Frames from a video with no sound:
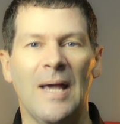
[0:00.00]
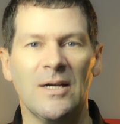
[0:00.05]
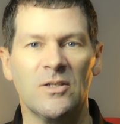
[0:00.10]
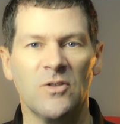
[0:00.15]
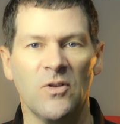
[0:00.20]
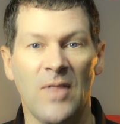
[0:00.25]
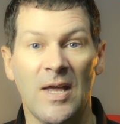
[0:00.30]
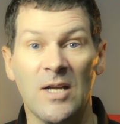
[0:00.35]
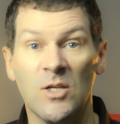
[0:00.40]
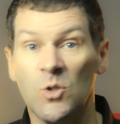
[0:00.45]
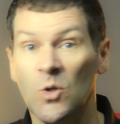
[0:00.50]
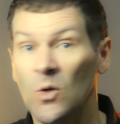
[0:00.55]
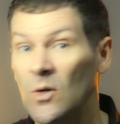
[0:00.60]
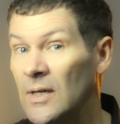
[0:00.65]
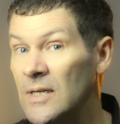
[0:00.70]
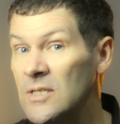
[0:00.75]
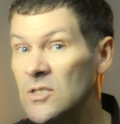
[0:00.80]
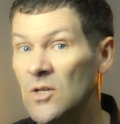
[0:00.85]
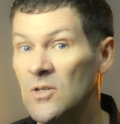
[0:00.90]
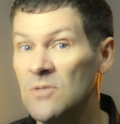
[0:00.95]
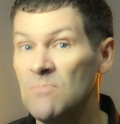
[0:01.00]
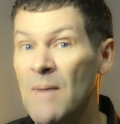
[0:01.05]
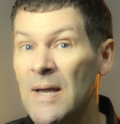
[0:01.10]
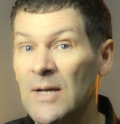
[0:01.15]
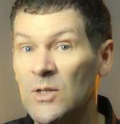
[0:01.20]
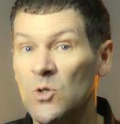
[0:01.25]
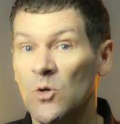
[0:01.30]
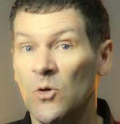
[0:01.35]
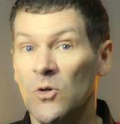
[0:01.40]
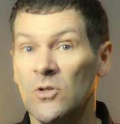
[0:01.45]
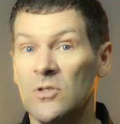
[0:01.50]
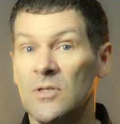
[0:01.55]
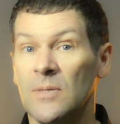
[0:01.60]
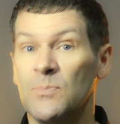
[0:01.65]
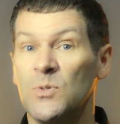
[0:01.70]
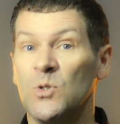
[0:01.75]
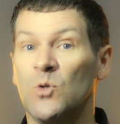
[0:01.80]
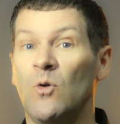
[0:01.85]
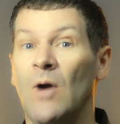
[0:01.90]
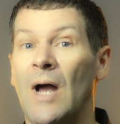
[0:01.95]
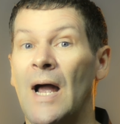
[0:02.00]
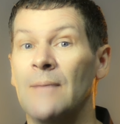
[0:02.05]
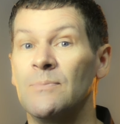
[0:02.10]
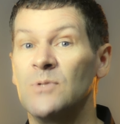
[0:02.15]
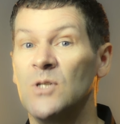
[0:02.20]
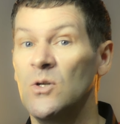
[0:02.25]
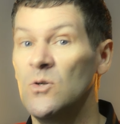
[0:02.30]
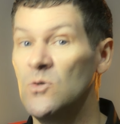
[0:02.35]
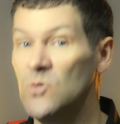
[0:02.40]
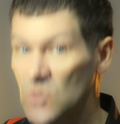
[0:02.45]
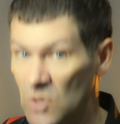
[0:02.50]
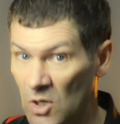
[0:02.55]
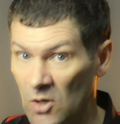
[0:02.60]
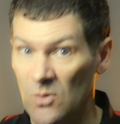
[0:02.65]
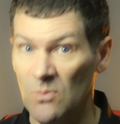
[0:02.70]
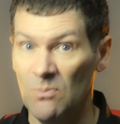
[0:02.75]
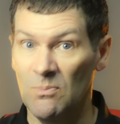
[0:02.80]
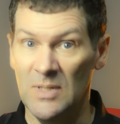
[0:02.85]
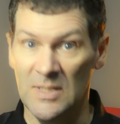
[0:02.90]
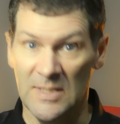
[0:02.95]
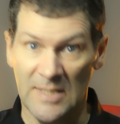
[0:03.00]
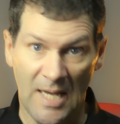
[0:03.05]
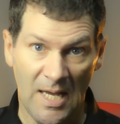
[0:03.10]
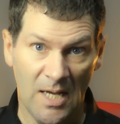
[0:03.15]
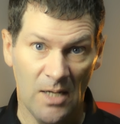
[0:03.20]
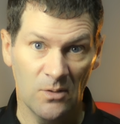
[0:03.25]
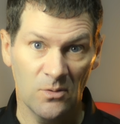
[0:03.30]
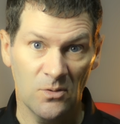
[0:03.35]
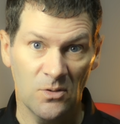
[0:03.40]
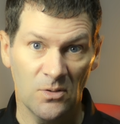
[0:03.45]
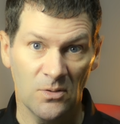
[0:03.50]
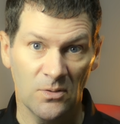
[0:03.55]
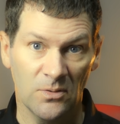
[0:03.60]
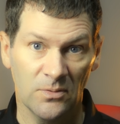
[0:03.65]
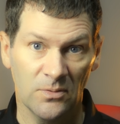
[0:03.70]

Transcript: out on that shortly, so make sure you're subscribed so you don't miss out.